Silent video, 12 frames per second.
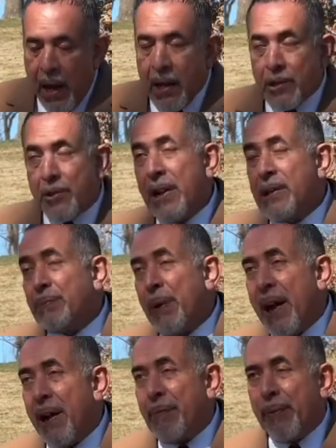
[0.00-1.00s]
Trees
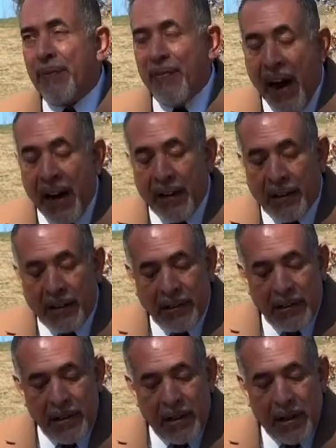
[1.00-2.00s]
play a vital
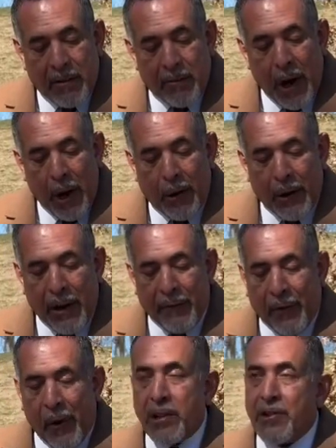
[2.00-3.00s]
role in
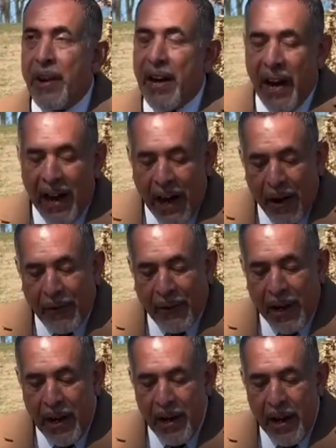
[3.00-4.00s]
fostering a
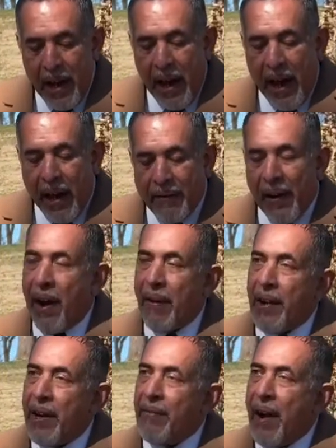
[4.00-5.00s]
healthy and
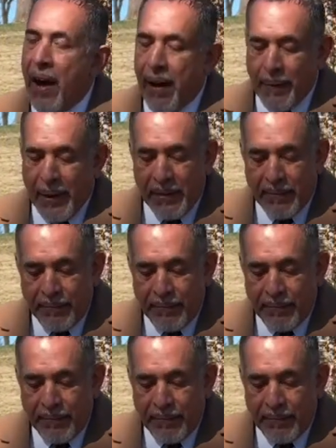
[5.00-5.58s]
vibrant environment.